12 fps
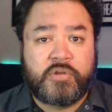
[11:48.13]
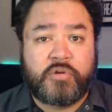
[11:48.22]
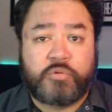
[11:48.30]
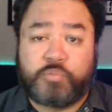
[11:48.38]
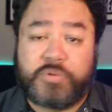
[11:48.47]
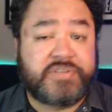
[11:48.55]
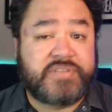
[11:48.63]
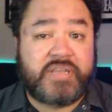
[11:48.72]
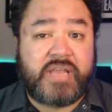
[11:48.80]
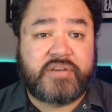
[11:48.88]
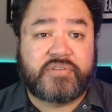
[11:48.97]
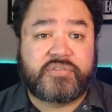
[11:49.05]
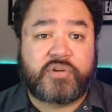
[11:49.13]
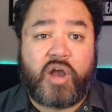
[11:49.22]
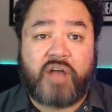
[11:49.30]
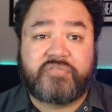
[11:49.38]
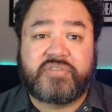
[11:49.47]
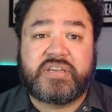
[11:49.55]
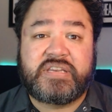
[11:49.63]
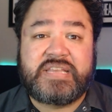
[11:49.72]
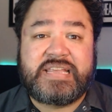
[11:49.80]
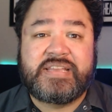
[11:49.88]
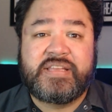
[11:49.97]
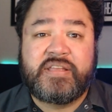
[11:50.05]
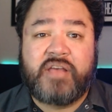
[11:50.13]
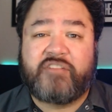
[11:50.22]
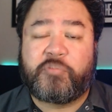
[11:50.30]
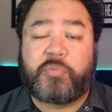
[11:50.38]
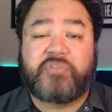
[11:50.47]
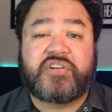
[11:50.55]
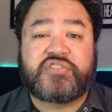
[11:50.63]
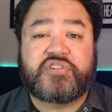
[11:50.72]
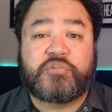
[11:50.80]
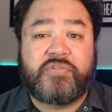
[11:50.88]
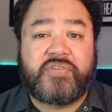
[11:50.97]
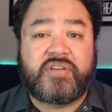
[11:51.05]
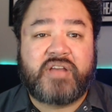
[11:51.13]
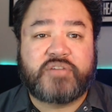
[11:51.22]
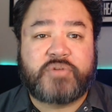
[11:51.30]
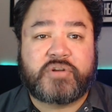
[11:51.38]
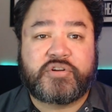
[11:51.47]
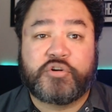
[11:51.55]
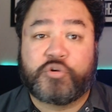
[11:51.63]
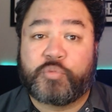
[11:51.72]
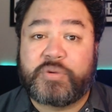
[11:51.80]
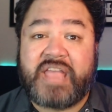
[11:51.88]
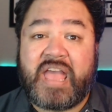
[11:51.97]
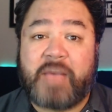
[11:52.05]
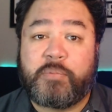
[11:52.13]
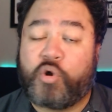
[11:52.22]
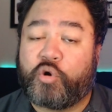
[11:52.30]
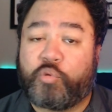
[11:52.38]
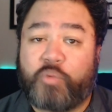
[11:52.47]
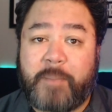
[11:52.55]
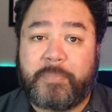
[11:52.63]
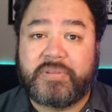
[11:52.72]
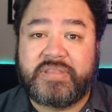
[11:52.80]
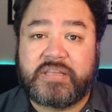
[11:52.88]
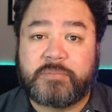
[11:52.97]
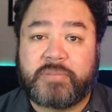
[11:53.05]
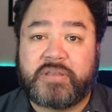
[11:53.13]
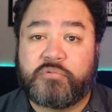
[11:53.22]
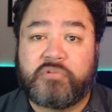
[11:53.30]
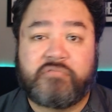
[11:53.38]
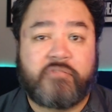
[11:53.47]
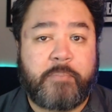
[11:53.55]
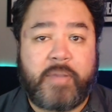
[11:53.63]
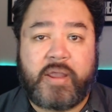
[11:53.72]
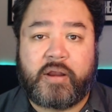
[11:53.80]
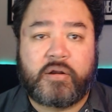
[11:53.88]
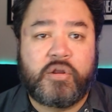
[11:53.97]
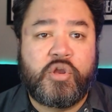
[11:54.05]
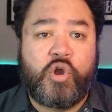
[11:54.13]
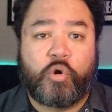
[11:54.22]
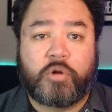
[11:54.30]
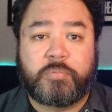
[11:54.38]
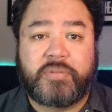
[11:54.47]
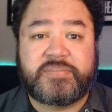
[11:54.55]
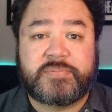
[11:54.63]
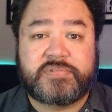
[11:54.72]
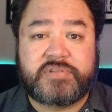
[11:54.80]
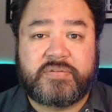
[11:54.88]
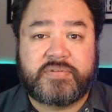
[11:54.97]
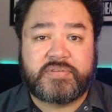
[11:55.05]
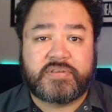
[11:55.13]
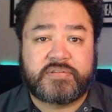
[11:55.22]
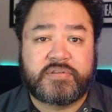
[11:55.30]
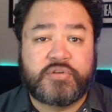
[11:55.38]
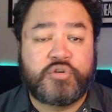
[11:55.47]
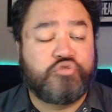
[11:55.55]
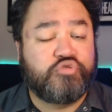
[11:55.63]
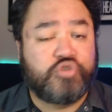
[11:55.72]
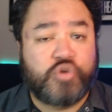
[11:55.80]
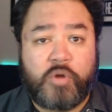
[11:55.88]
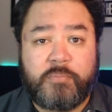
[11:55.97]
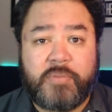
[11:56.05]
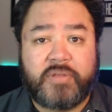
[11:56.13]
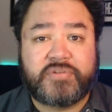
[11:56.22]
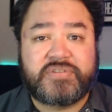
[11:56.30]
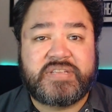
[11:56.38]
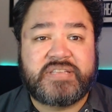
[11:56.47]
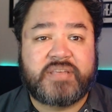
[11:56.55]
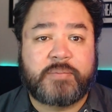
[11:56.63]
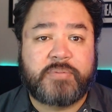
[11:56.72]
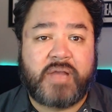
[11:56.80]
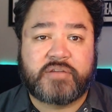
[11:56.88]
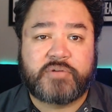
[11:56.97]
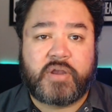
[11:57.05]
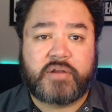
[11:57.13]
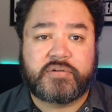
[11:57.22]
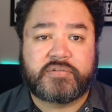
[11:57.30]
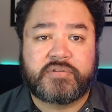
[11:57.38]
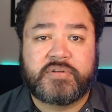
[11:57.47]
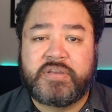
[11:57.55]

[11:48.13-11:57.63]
Real estate agents are often in need of a professional roofing contractor to rehab or rapidly complete roof repair or replacement services. New home builders need subcontractors.